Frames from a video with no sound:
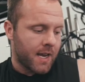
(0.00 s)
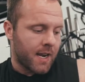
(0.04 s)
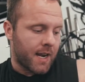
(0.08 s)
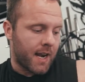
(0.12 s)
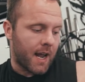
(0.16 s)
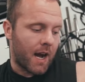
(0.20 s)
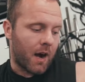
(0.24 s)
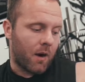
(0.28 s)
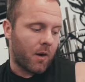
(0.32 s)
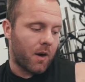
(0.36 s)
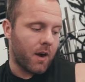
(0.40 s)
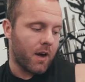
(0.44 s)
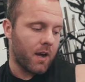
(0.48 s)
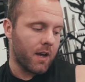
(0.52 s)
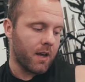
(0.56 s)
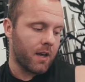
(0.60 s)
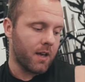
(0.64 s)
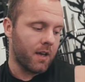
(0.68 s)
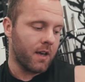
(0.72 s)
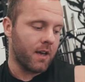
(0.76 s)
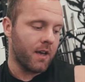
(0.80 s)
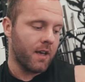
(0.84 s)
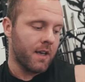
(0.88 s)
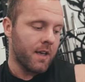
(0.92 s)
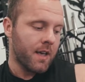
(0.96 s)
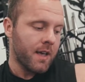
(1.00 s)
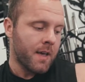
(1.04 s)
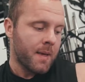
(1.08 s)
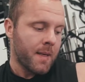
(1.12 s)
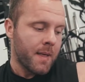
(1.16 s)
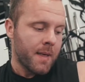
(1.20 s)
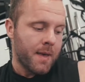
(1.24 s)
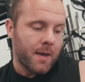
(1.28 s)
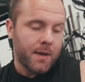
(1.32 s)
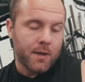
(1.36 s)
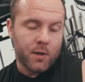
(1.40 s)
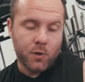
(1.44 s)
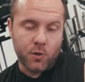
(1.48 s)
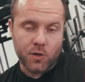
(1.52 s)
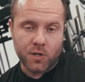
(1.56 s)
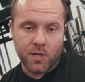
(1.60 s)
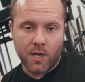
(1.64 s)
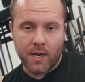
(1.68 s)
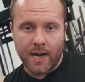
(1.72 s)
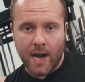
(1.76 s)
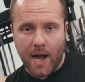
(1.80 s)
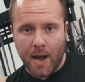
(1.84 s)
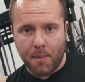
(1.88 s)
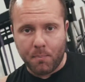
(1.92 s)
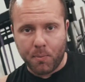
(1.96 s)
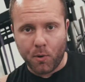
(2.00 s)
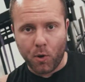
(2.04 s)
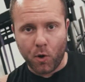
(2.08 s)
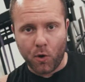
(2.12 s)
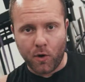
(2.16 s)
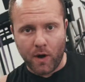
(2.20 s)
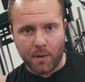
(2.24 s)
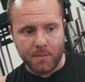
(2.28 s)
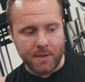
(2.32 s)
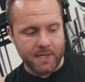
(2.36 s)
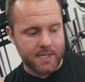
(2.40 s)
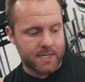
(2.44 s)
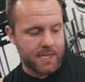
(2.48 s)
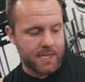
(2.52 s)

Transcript: Now, you'll see in our programming